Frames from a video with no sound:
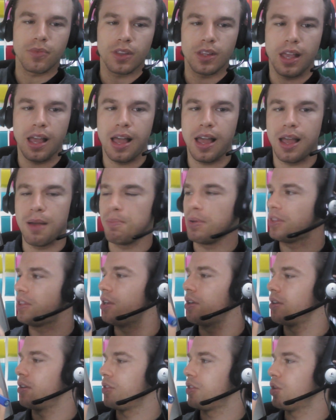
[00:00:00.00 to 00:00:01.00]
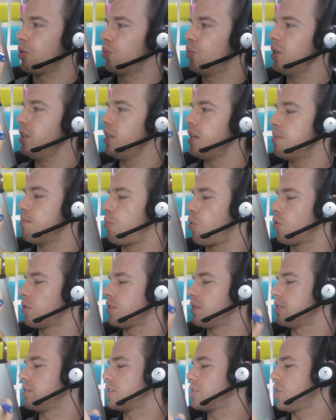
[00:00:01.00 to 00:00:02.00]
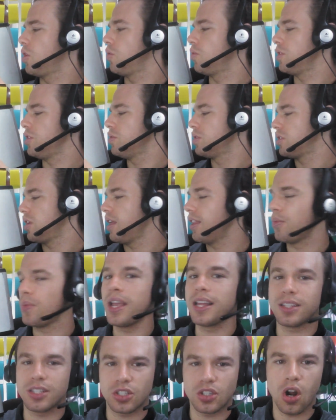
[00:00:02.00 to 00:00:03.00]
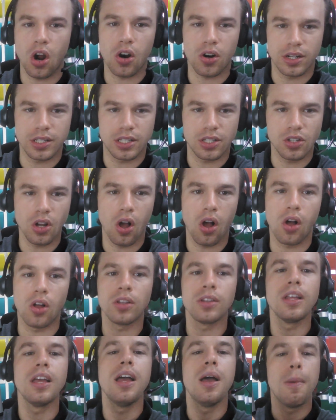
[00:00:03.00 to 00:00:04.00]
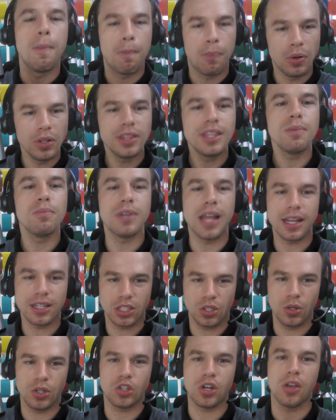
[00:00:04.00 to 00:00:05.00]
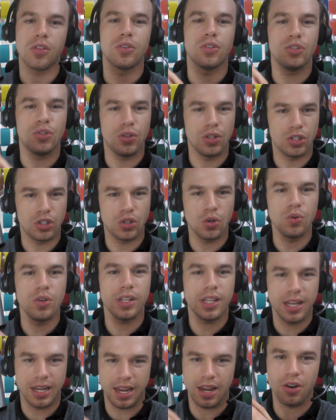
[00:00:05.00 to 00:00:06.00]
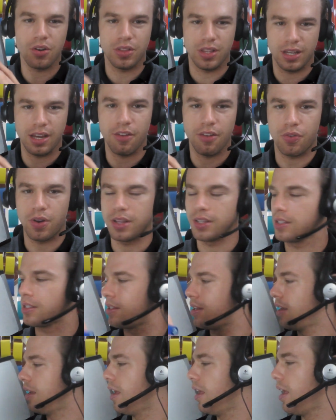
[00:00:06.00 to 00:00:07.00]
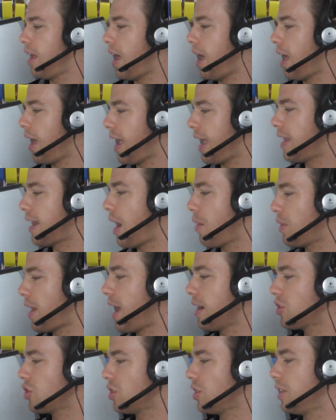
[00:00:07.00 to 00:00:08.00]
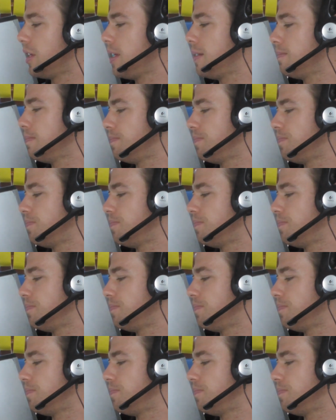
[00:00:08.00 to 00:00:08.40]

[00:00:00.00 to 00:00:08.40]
but they're really important. So you saw that we had star and stall. Put them next to each other so the student can hear the difference. And I would actually